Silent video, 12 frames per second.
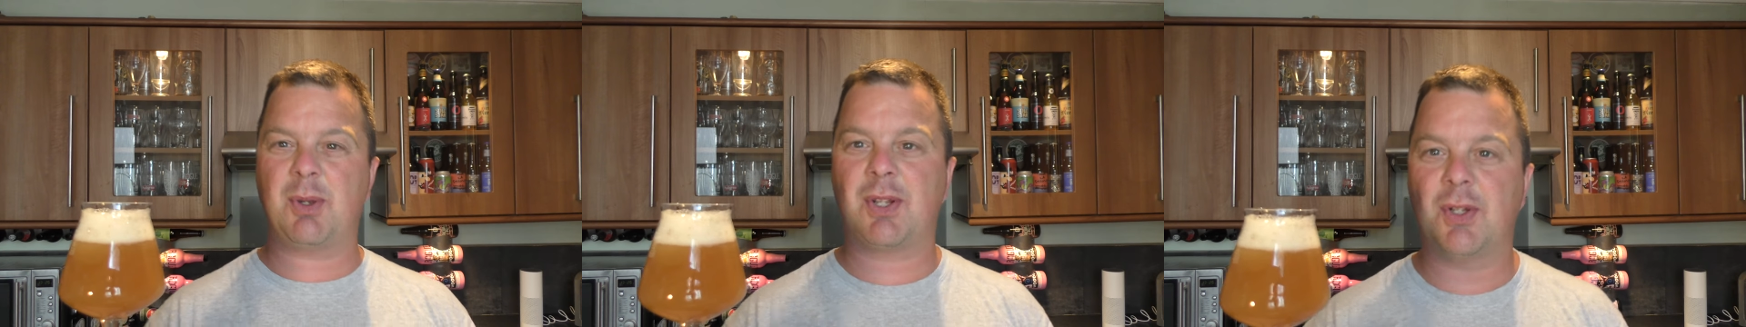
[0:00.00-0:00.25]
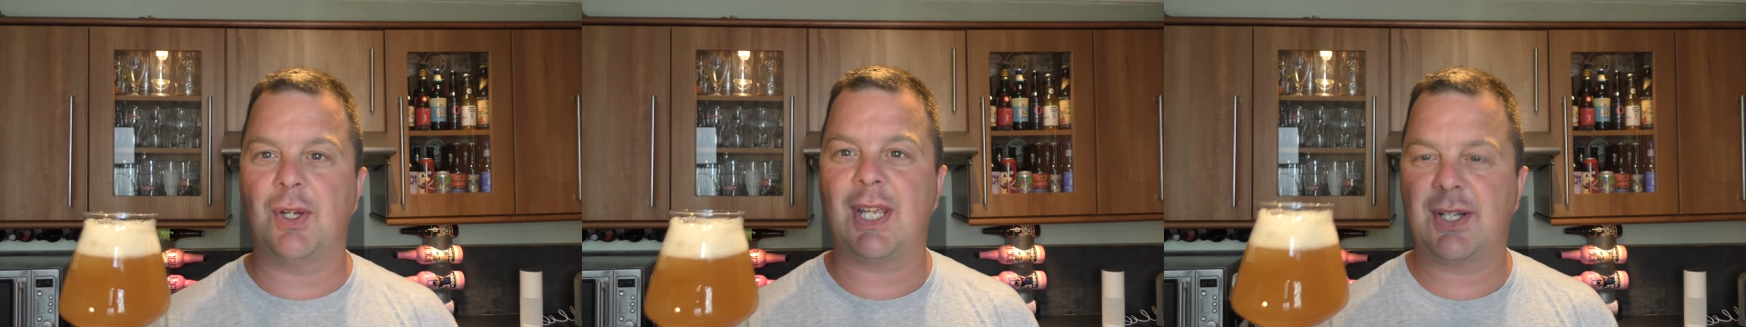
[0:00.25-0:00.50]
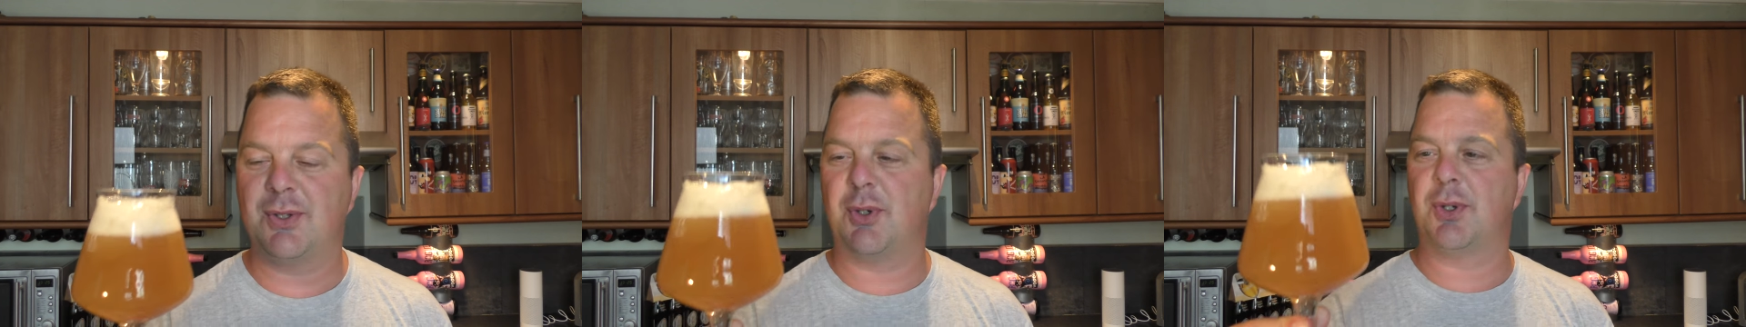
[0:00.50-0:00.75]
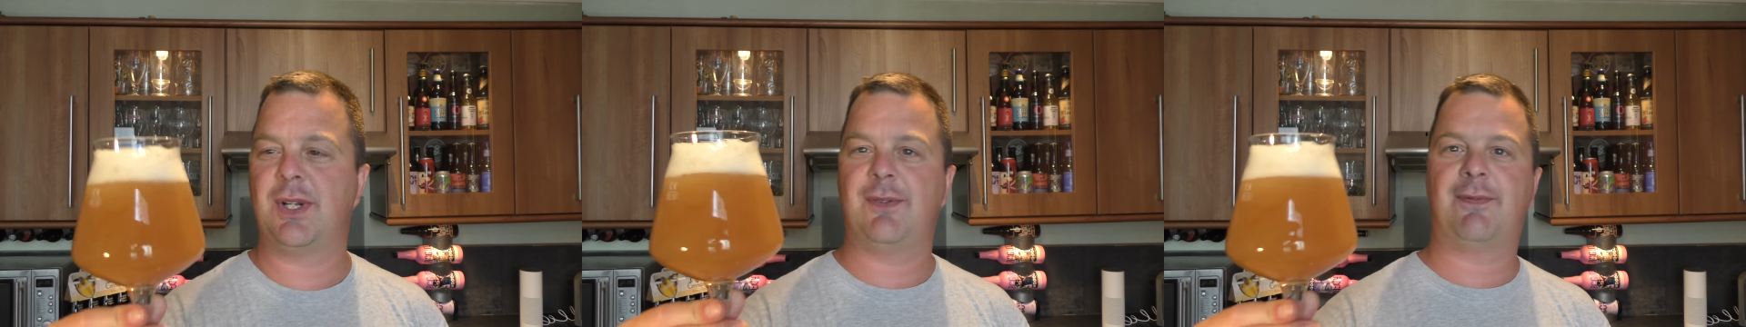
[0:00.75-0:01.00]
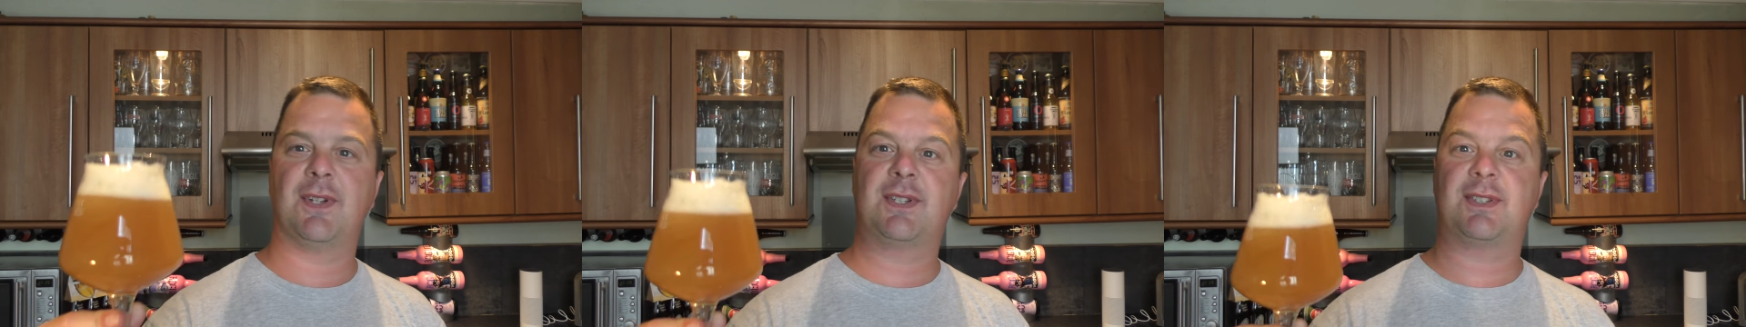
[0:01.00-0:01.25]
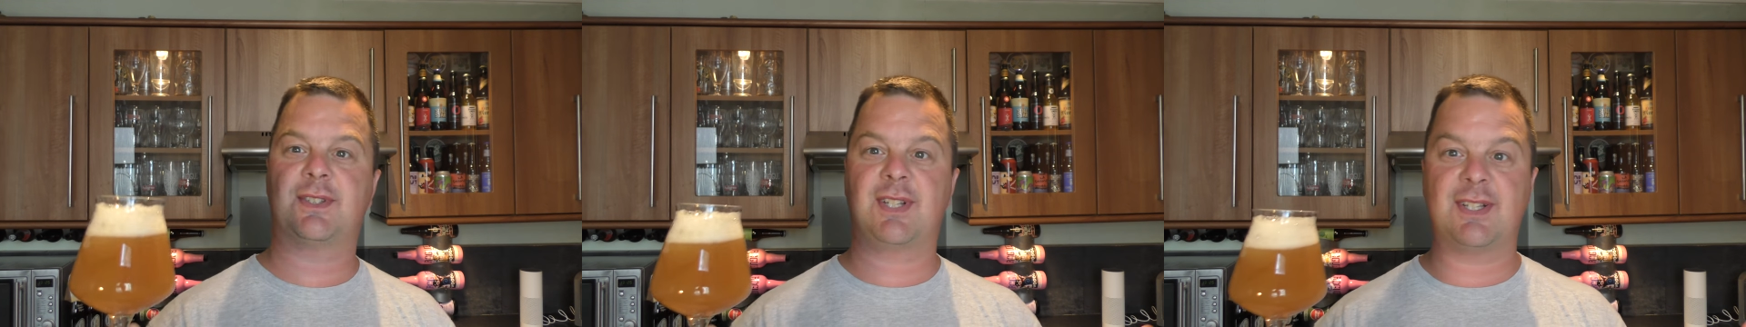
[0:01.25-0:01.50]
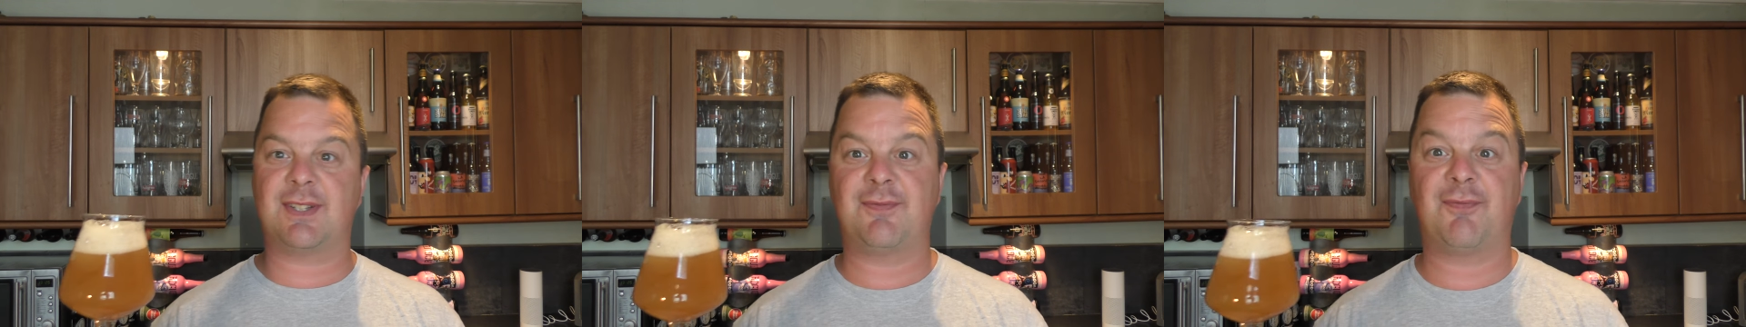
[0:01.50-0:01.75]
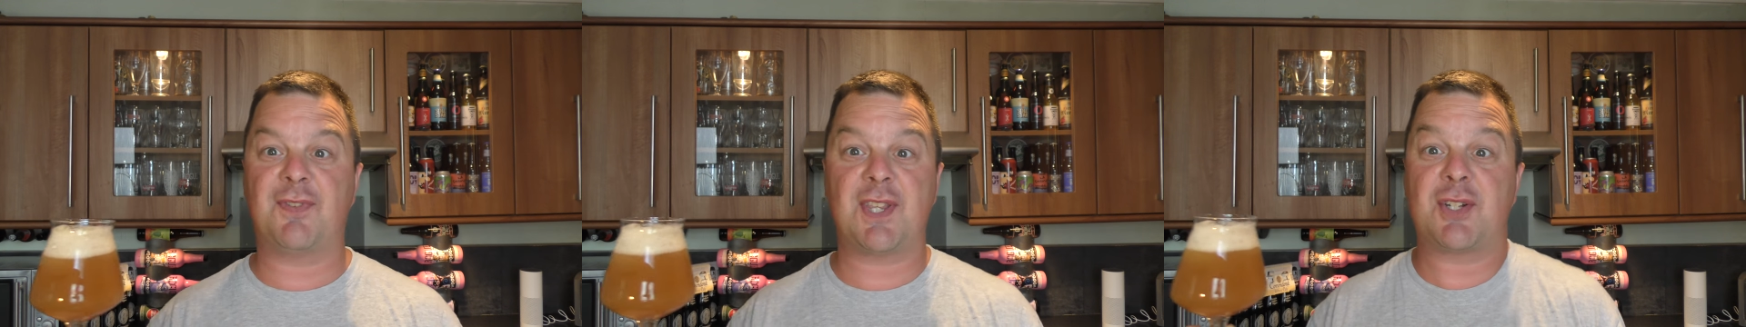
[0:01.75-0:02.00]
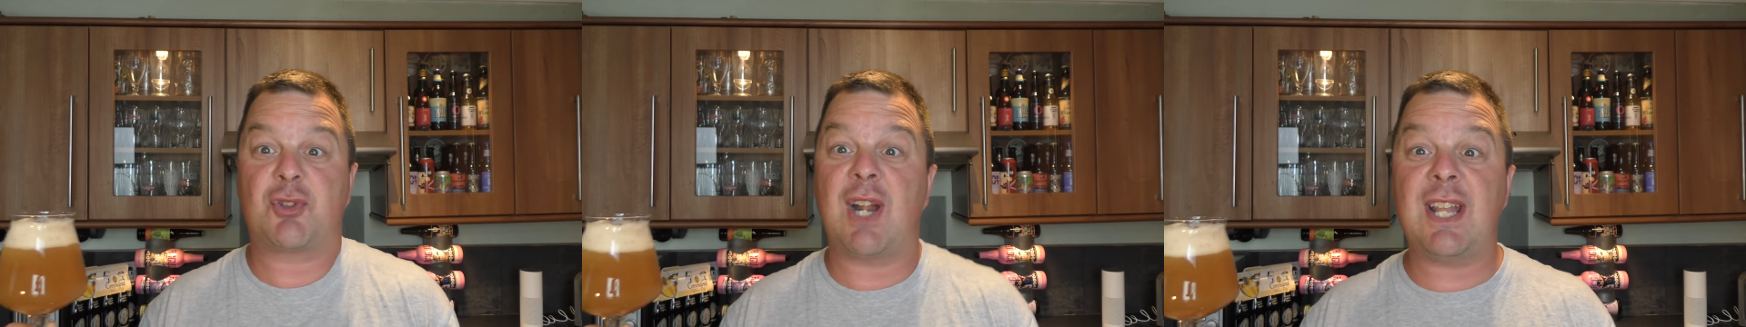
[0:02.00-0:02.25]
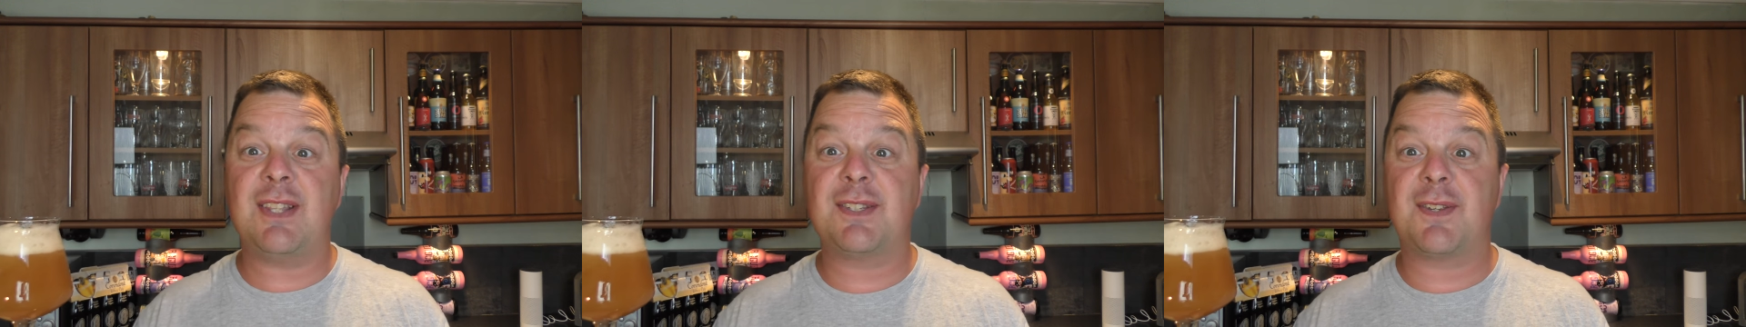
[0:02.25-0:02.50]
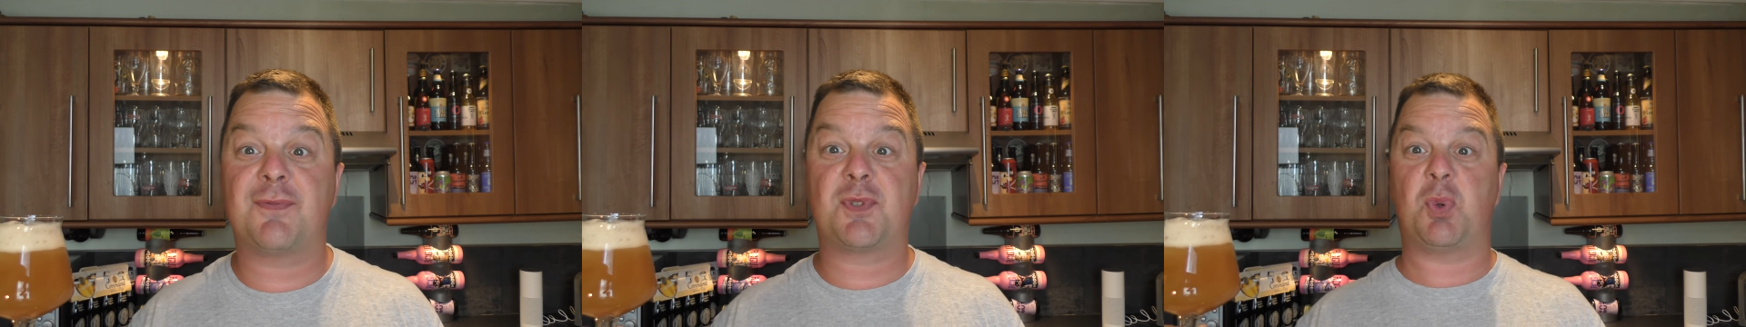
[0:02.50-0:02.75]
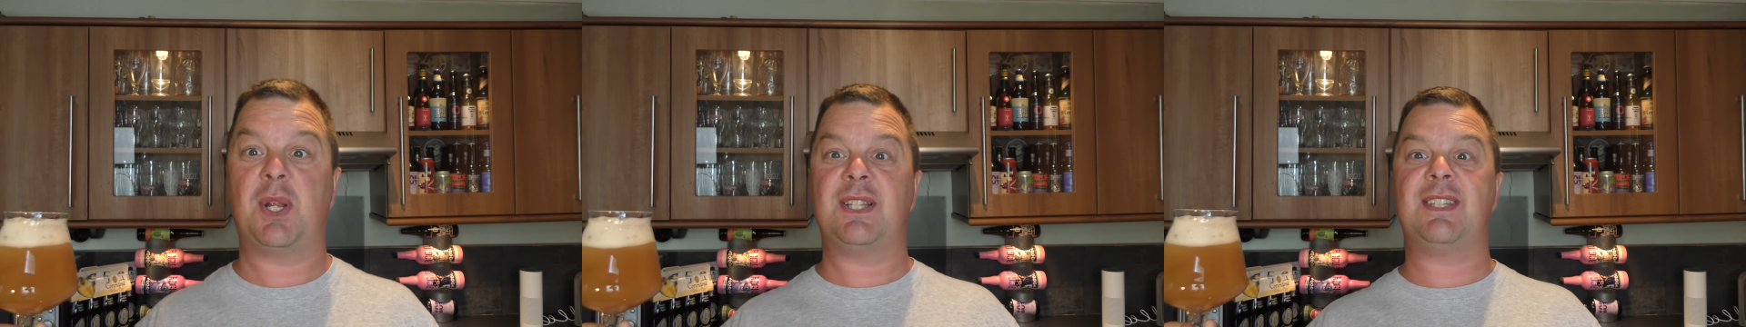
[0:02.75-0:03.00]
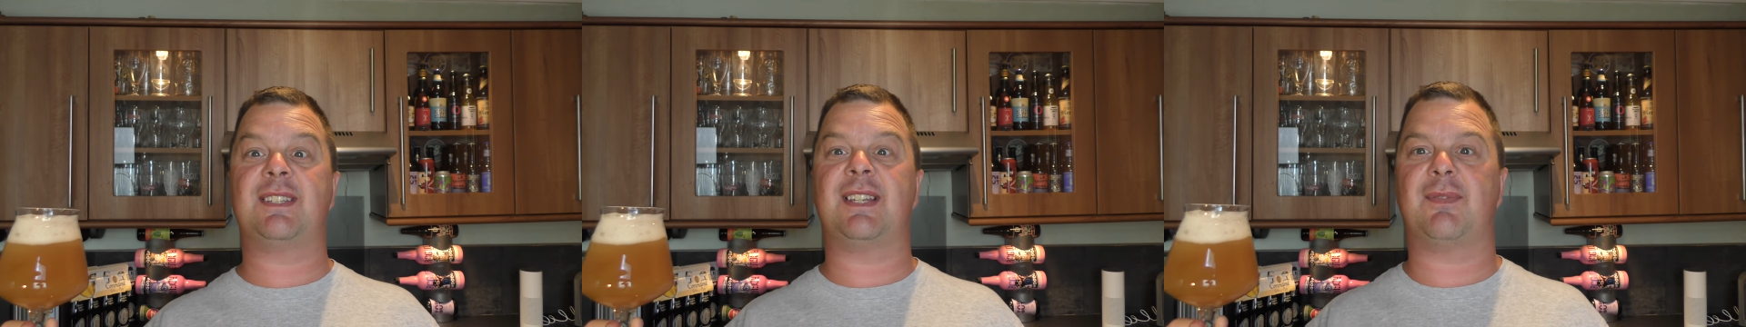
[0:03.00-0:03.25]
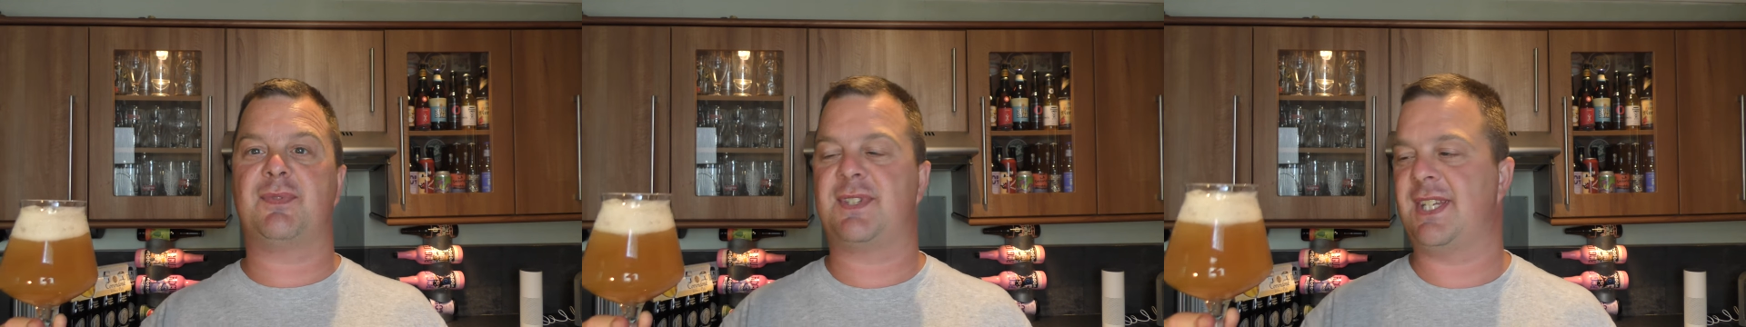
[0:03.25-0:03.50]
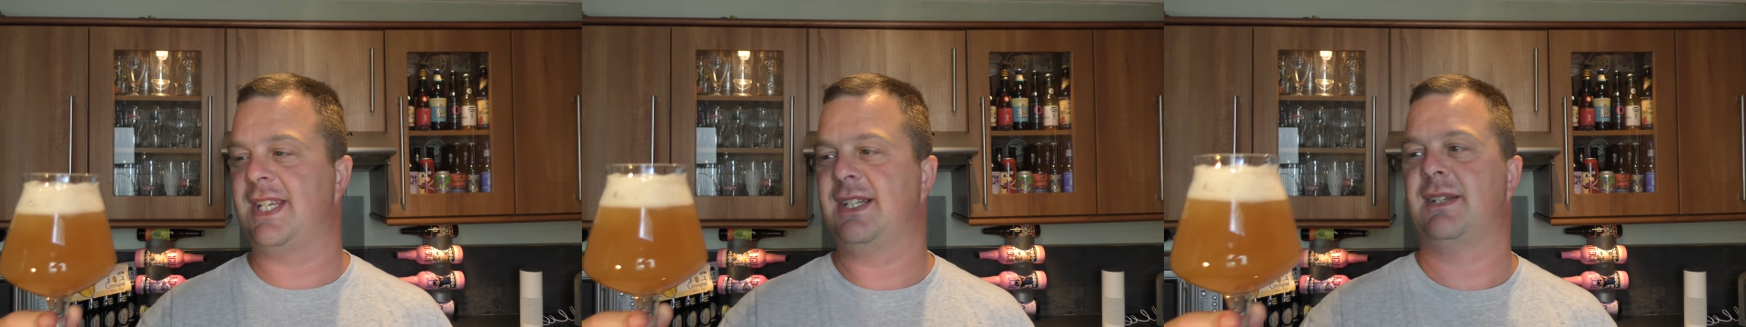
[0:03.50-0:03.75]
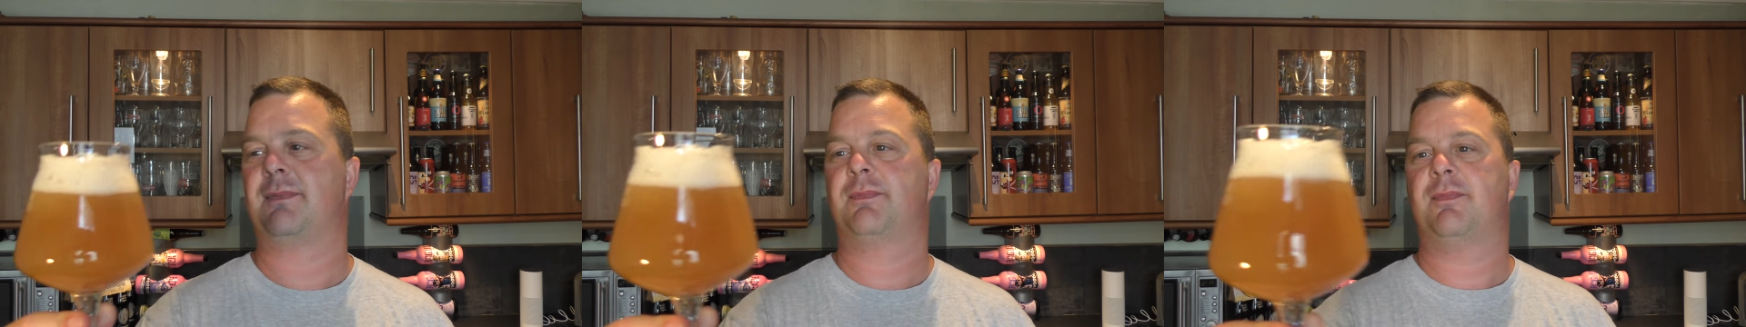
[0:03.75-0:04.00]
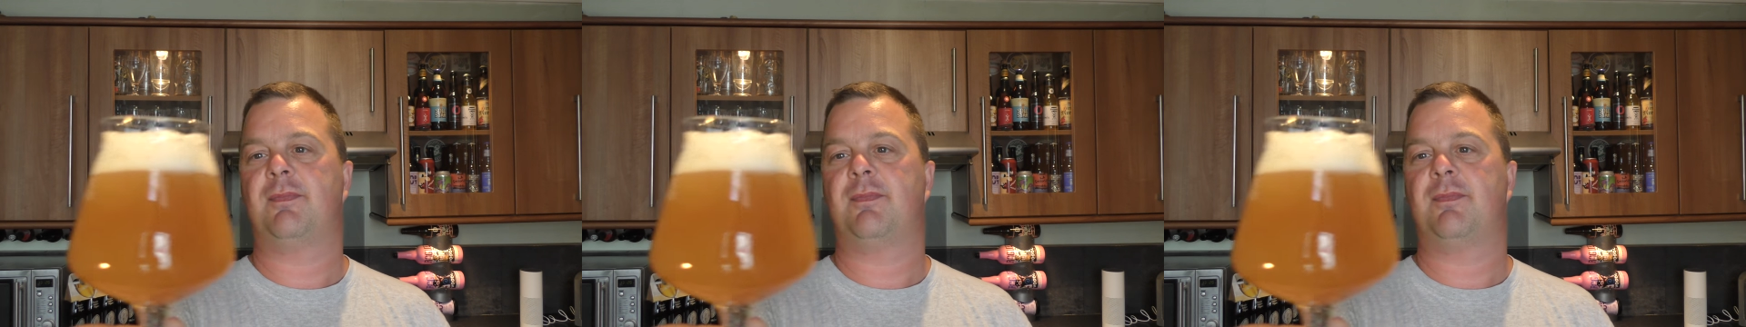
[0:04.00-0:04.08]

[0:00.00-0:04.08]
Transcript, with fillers: to ignore it for to, for the trends of twenty seventeen.